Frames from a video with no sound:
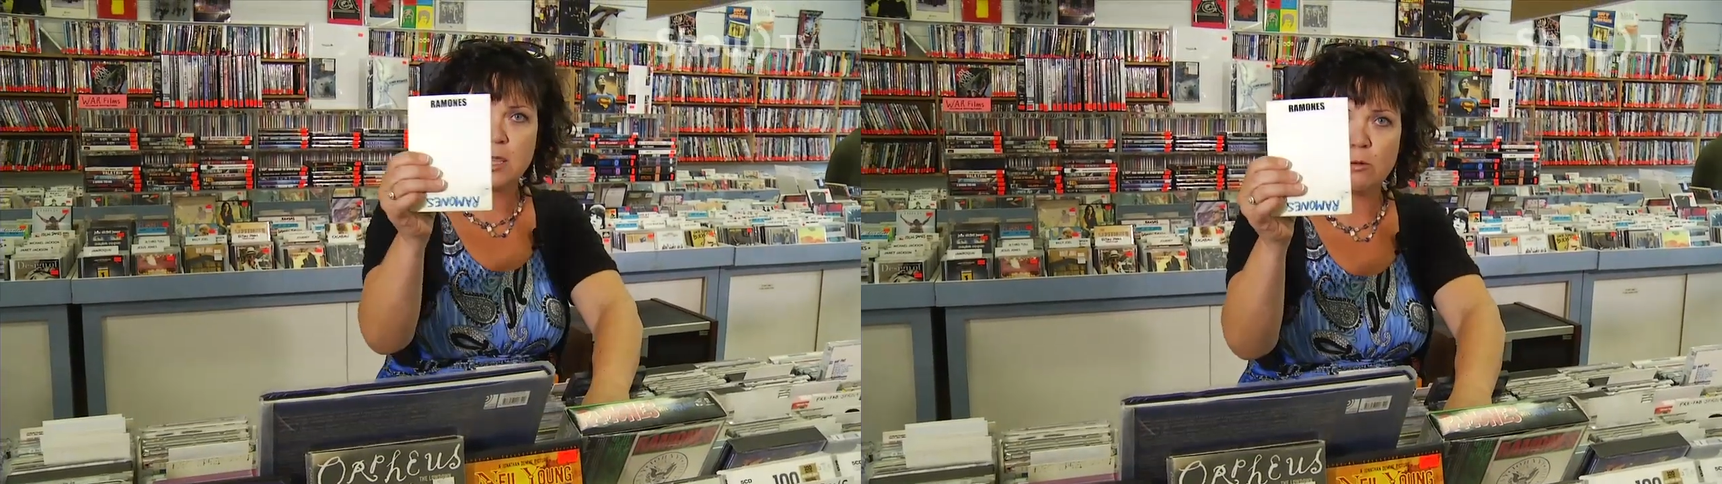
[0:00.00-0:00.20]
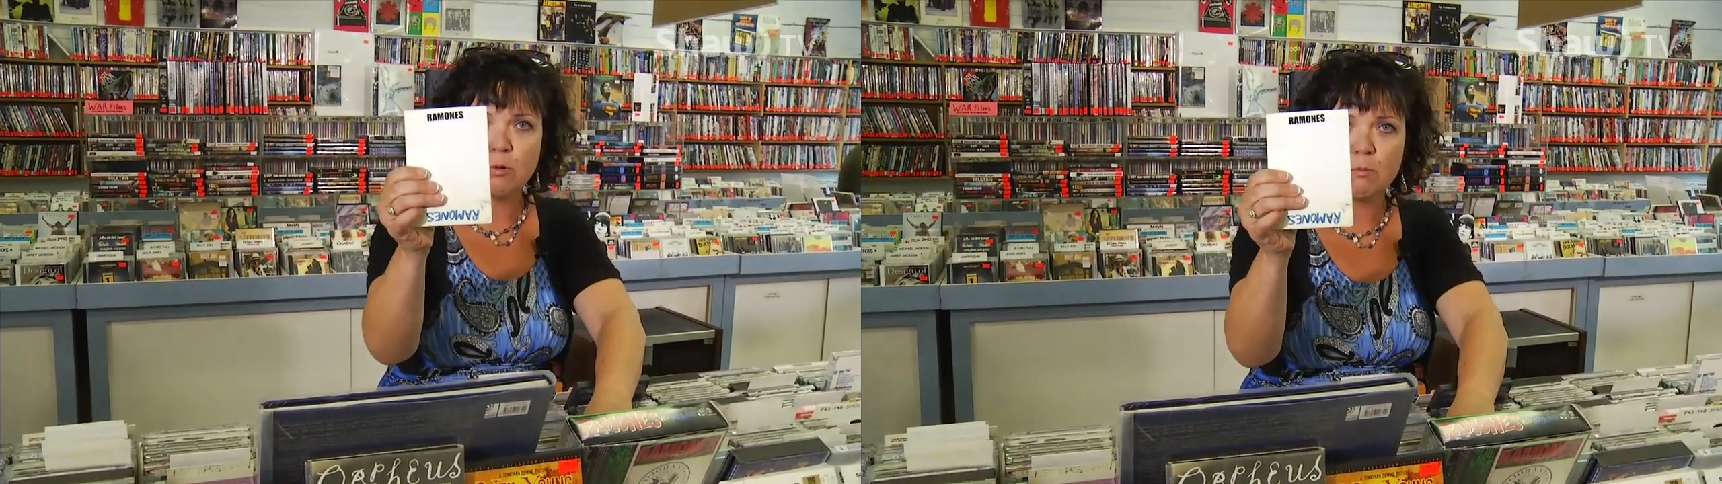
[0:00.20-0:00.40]

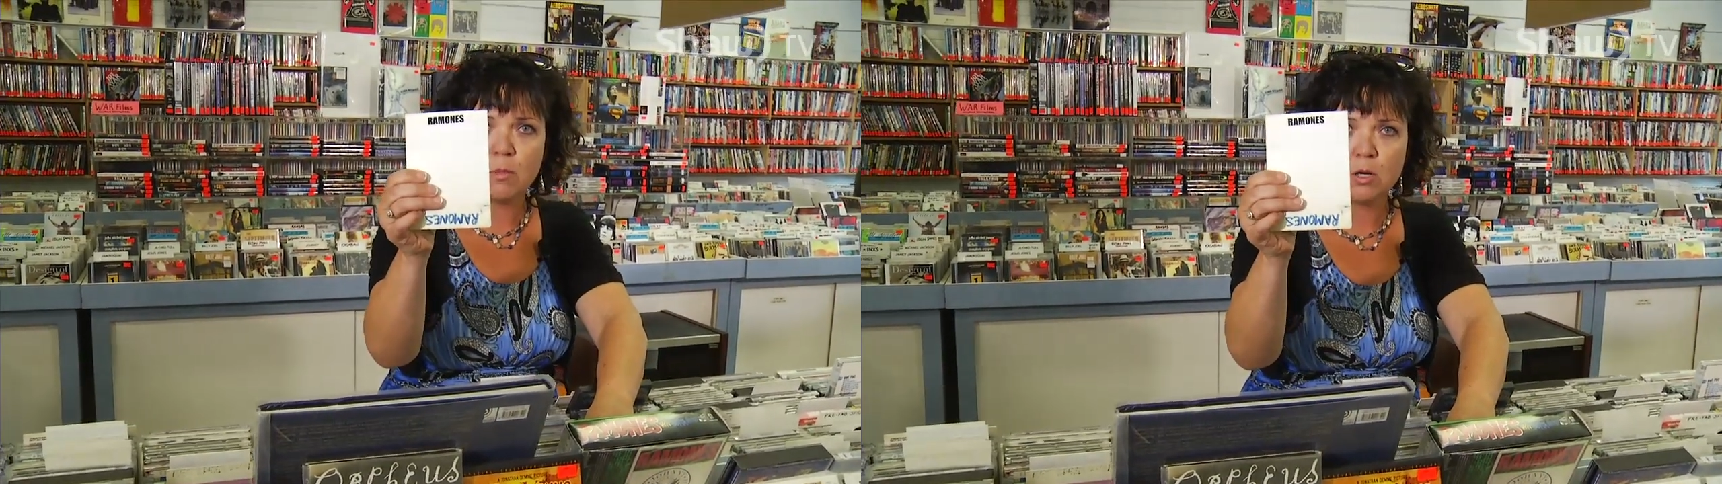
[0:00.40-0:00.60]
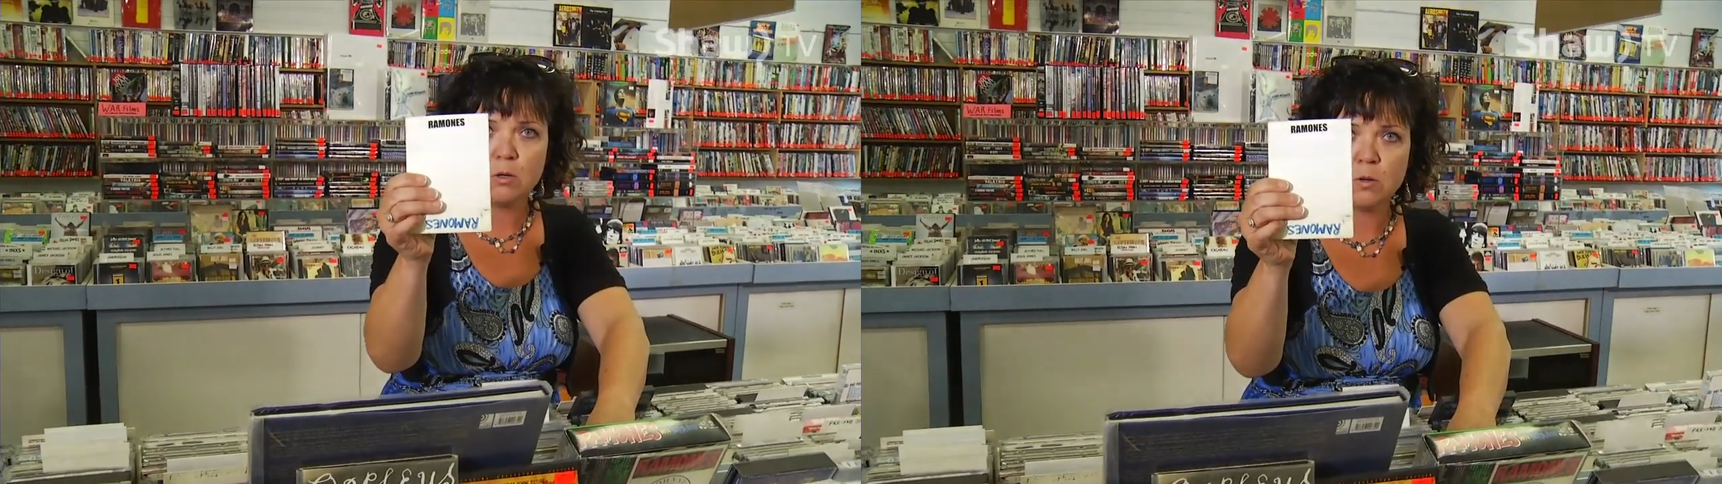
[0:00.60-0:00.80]
The
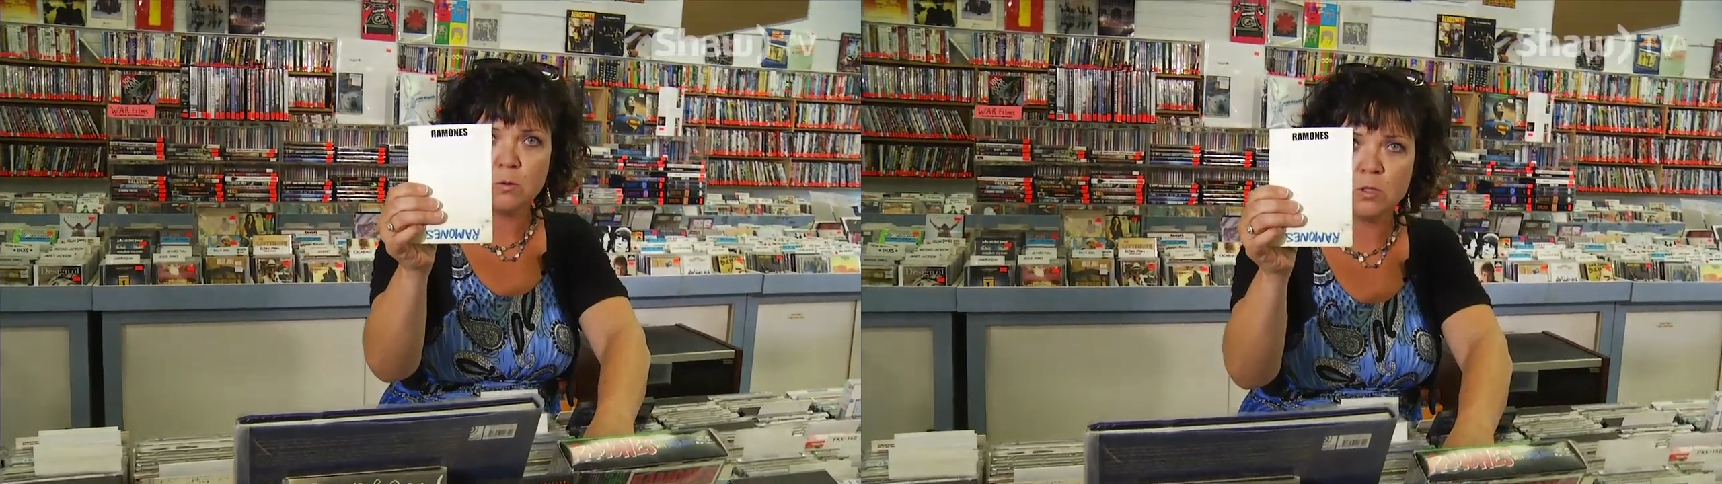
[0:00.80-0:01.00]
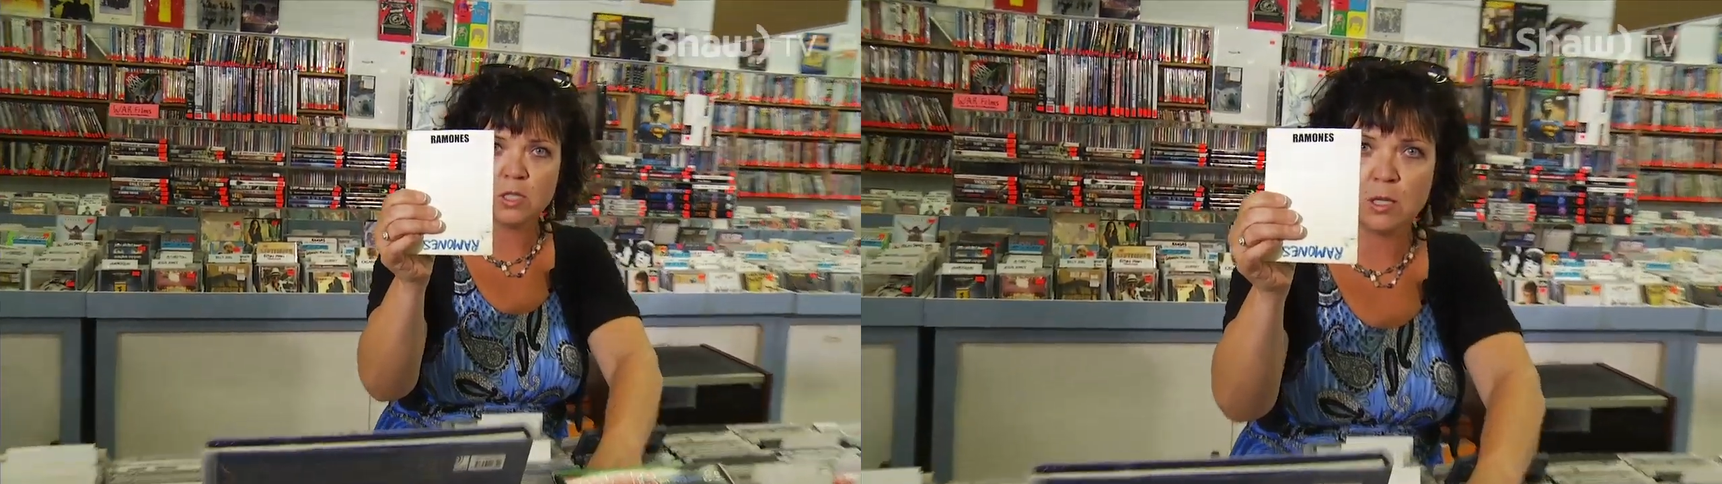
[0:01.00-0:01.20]

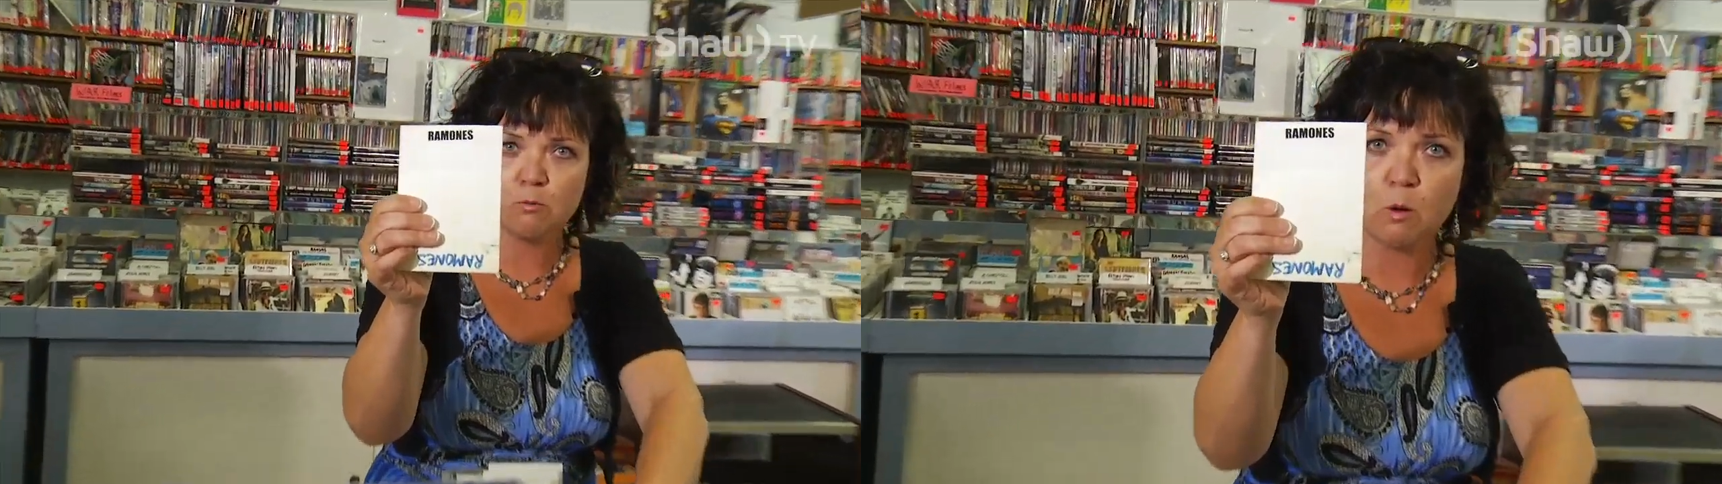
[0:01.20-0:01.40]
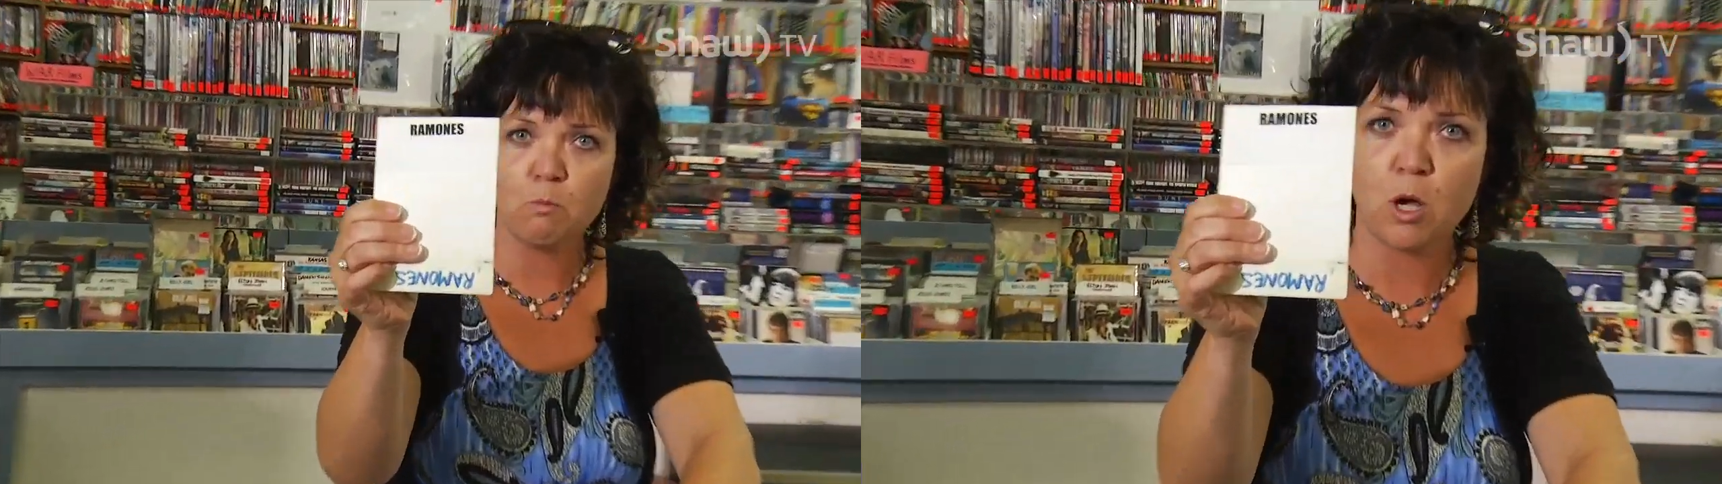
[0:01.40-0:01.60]
Ramones, the
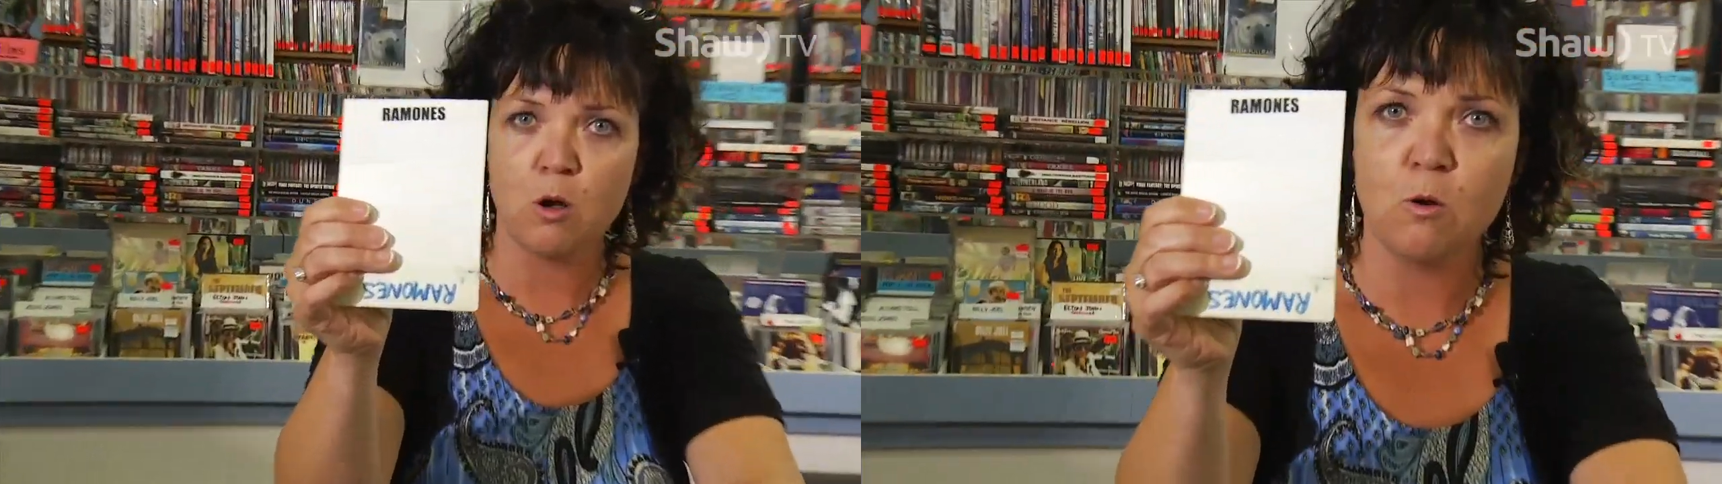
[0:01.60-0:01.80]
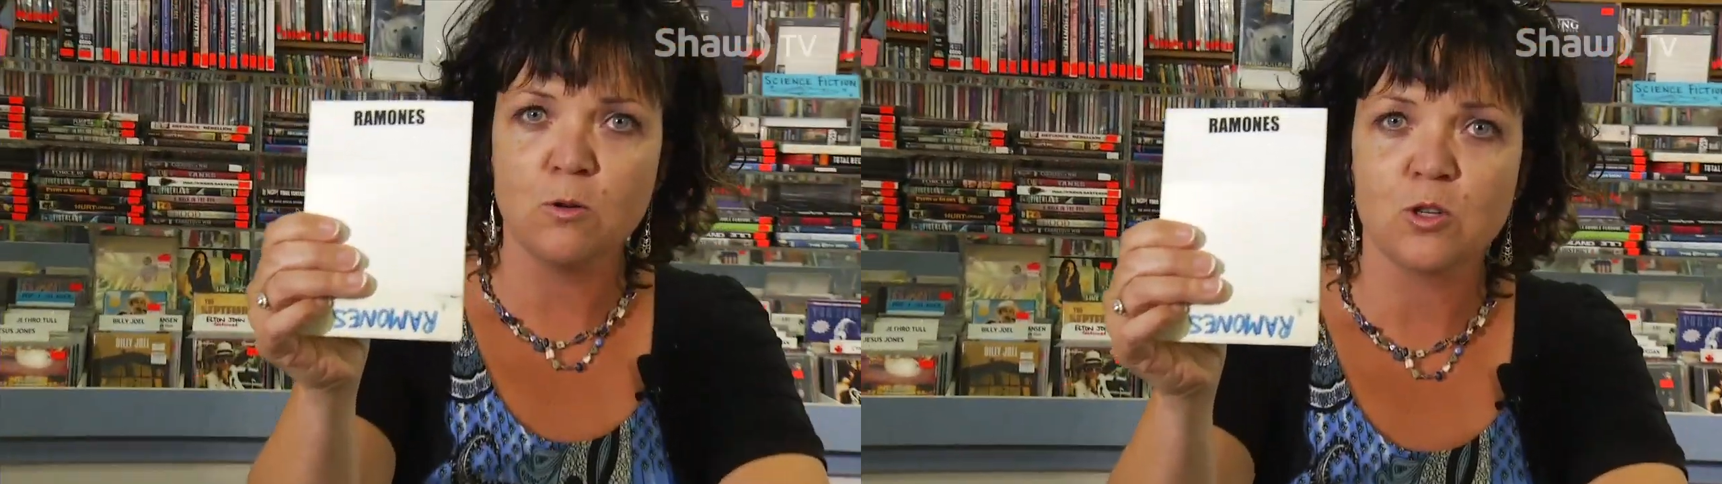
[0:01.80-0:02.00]

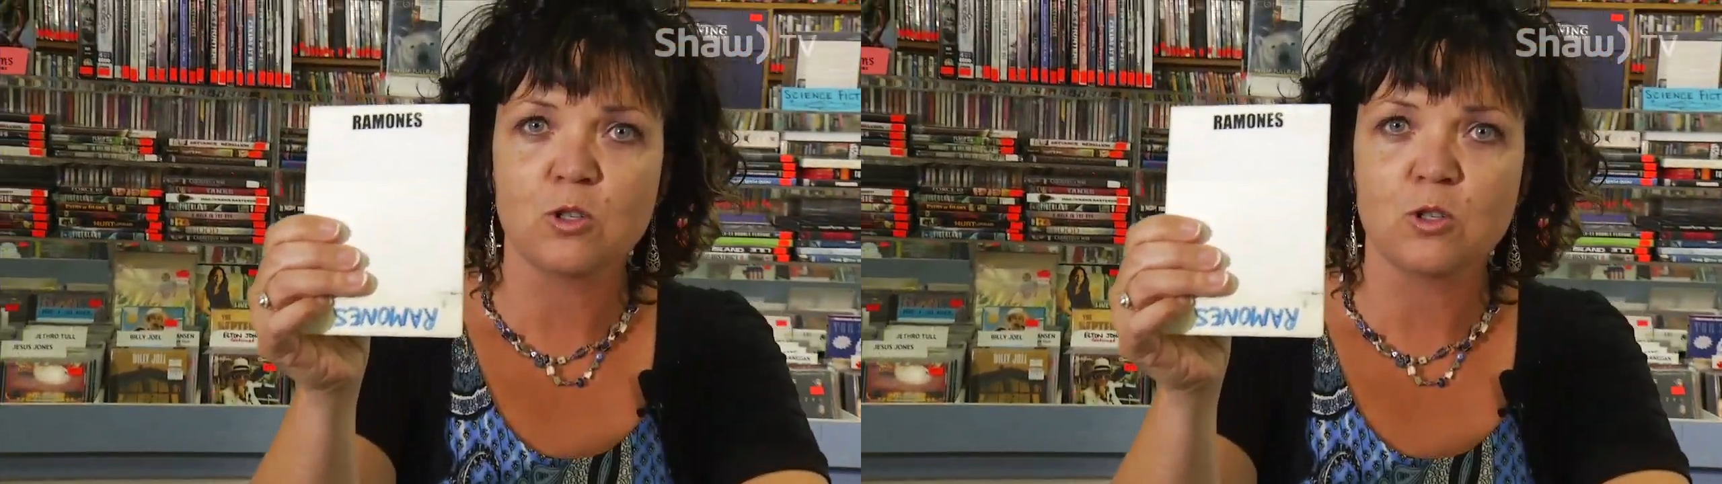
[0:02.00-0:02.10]
Ramones.